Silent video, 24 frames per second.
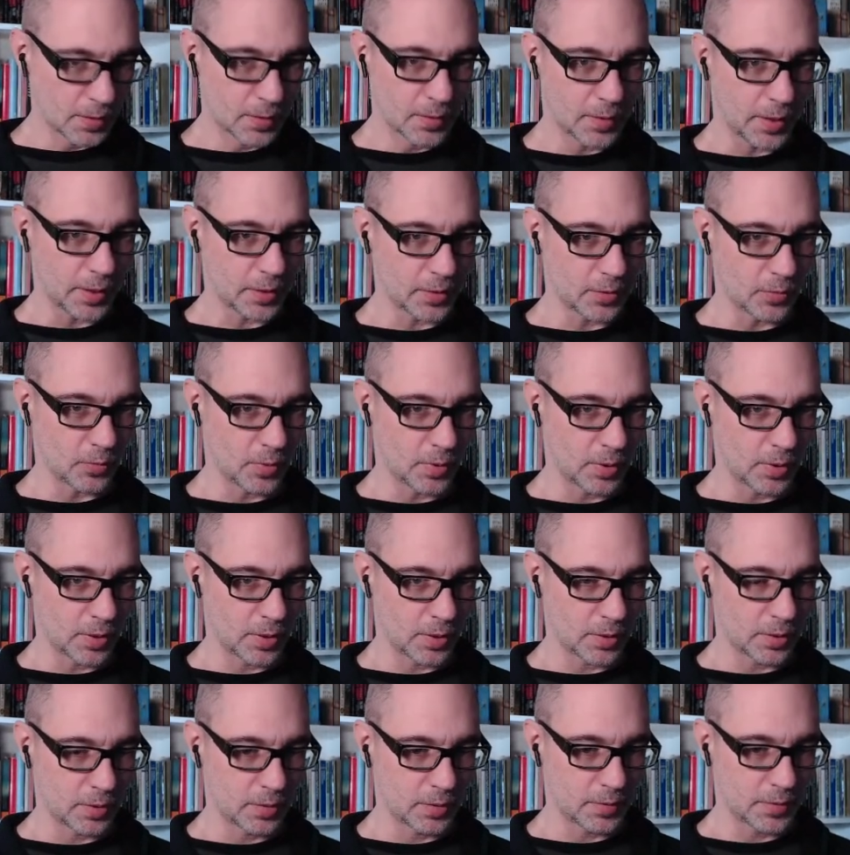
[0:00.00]
Take the
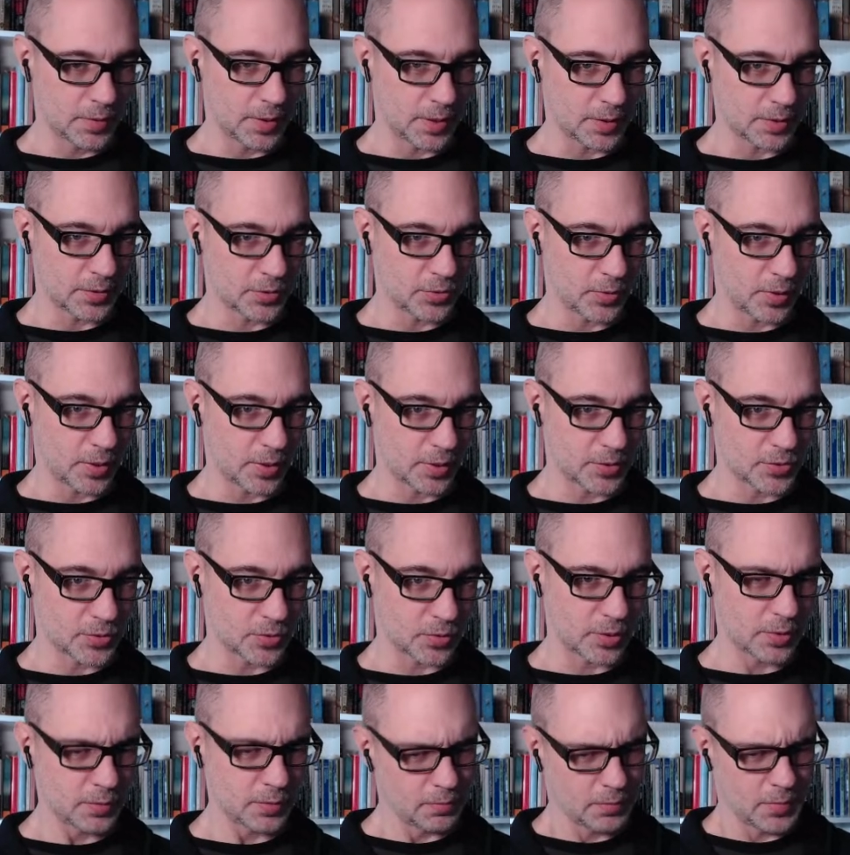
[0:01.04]
wand. Take the two-handed
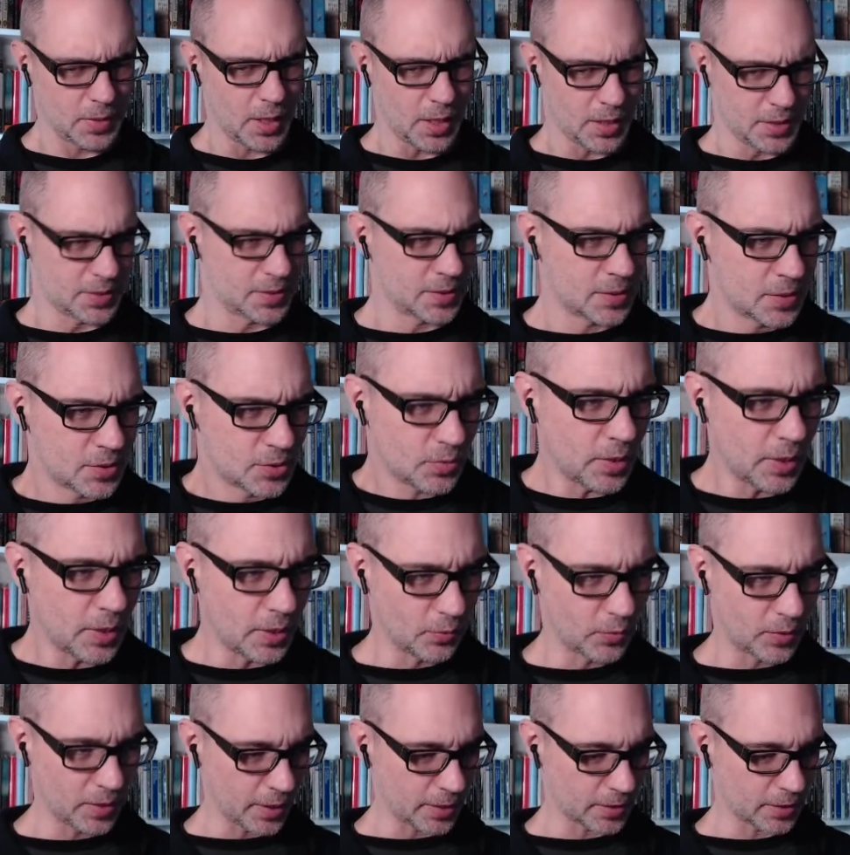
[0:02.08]
sword. Nice. Sweet.
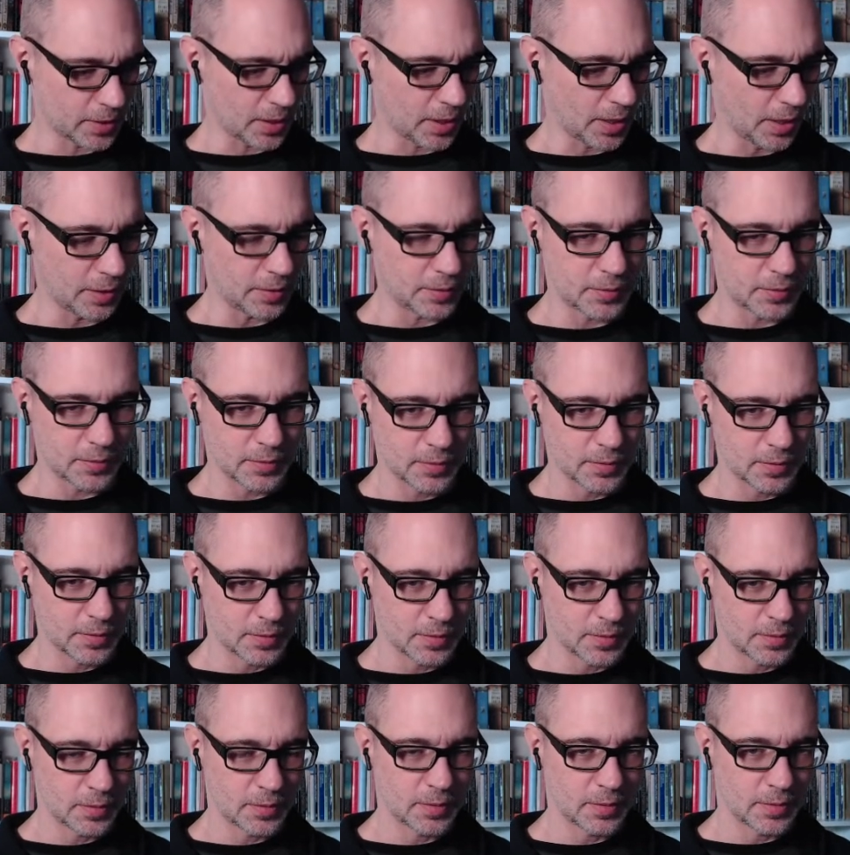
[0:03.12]
We like that.
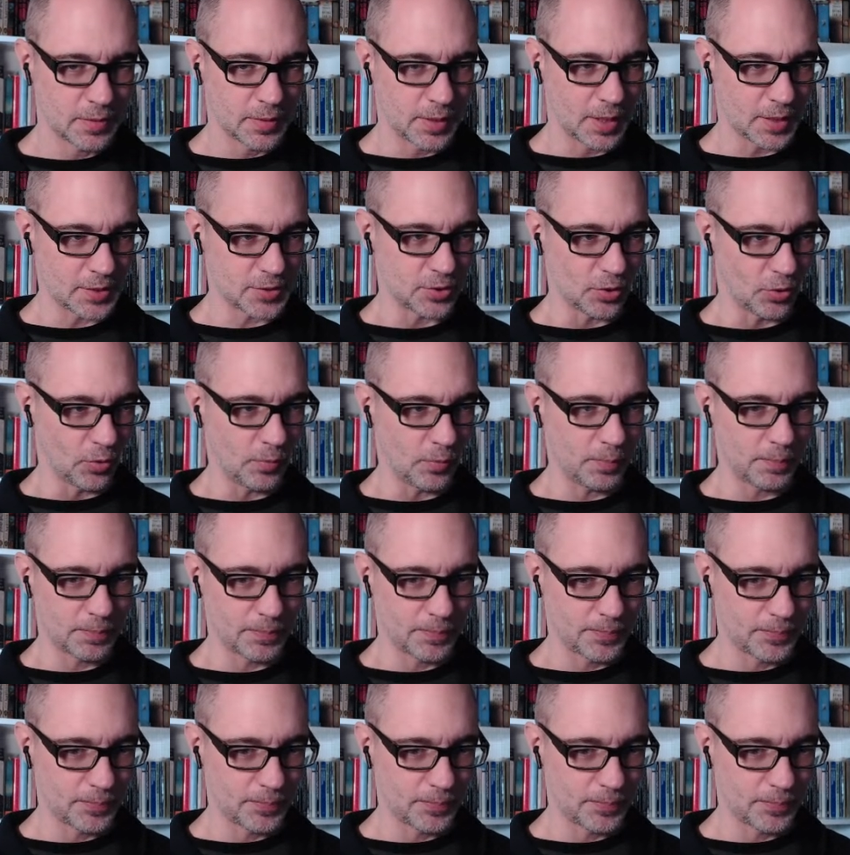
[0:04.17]
That's dope.